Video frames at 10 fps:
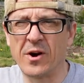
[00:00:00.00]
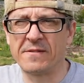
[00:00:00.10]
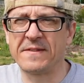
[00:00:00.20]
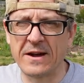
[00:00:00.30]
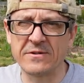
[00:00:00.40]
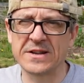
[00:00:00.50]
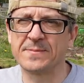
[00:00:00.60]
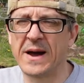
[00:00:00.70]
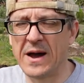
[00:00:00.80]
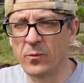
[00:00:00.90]
not a flower
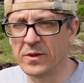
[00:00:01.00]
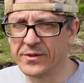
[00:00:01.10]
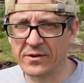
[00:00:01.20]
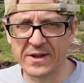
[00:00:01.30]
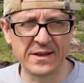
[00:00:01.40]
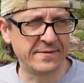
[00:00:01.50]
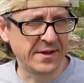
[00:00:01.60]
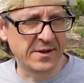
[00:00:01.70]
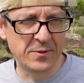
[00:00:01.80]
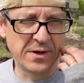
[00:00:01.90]
expert. I will not give
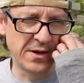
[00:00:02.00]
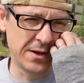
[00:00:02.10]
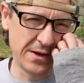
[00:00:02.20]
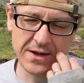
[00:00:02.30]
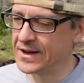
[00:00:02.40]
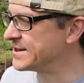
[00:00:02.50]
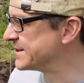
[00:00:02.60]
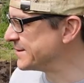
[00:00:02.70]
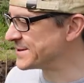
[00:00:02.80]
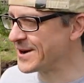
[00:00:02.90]
you a
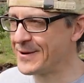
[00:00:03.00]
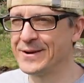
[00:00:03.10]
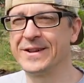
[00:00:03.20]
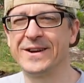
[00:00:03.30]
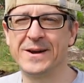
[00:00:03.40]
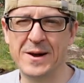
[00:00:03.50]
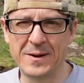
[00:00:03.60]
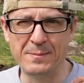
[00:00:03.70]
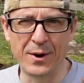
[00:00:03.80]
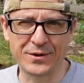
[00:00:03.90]
tutorial,
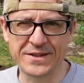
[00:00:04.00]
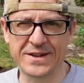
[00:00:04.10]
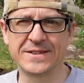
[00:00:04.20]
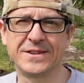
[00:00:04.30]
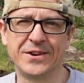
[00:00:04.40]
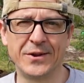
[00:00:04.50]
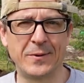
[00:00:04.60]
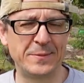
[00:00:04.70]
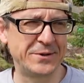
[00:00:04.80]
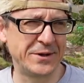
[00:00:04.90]
mostly because I don't know what I'm